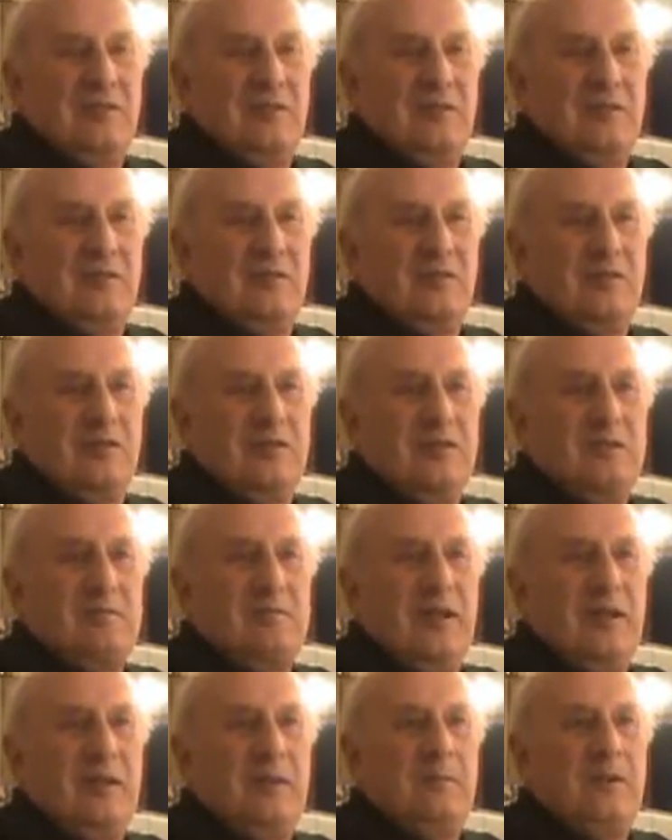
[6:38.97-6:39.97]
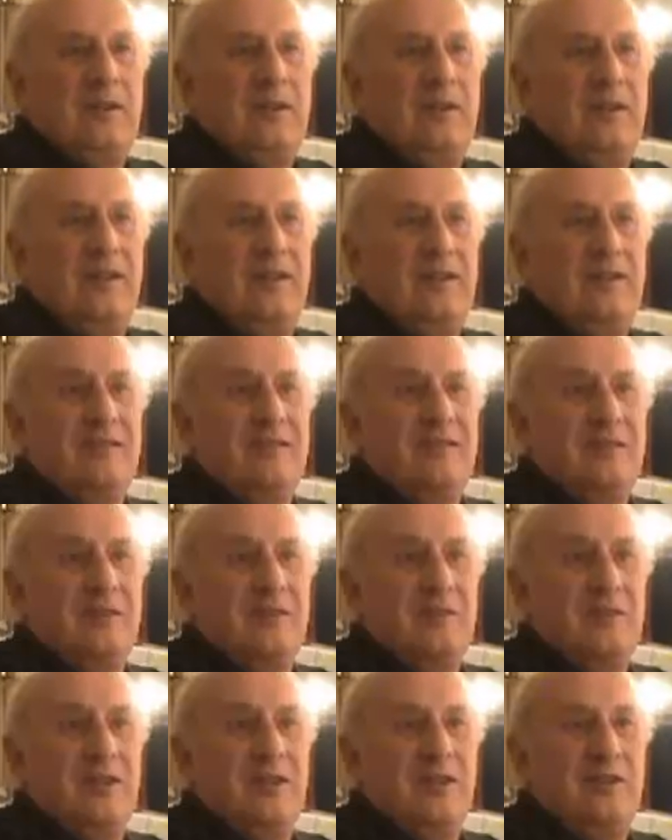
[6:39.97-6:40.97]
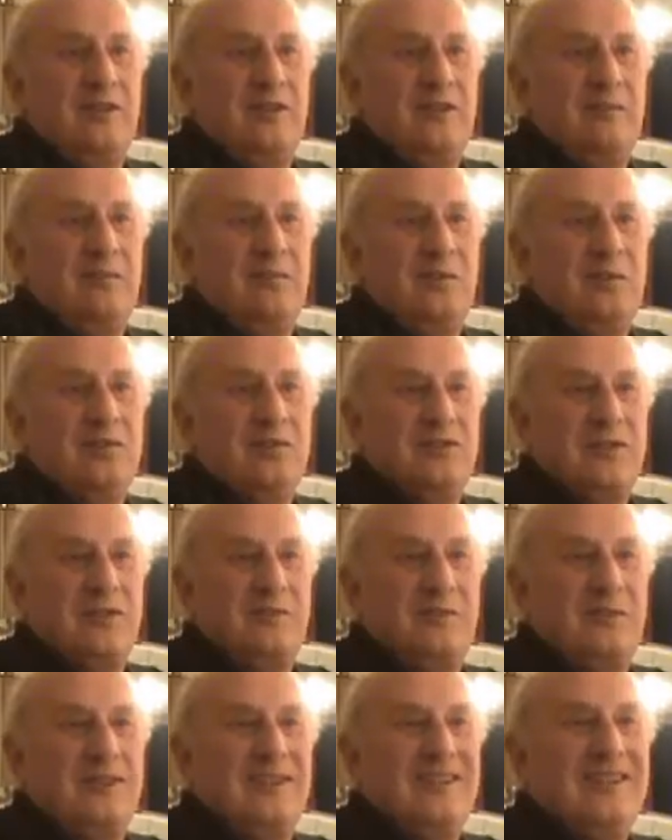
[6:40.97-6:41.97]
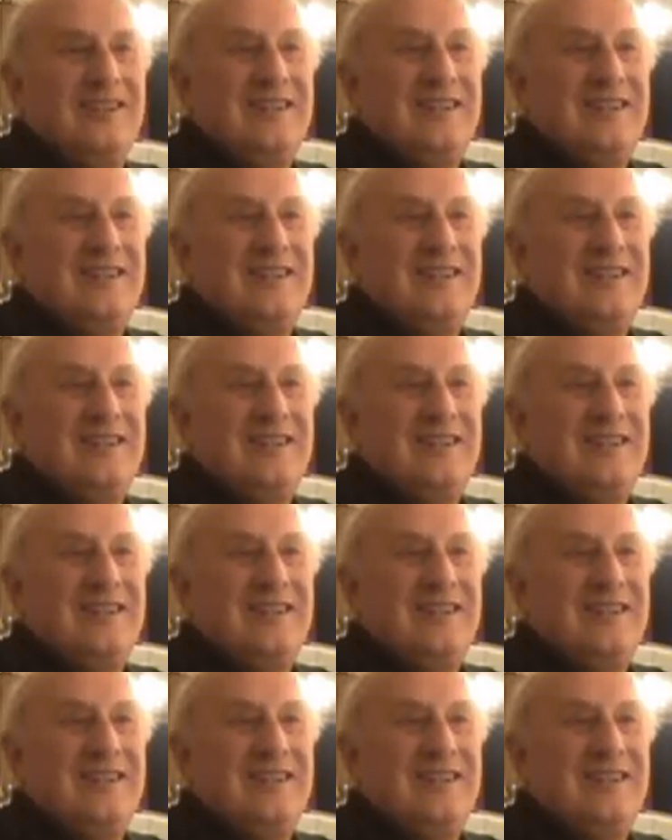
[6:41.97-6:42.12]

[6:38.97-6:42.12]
we've got a smell of burning from the lighting board somewhere.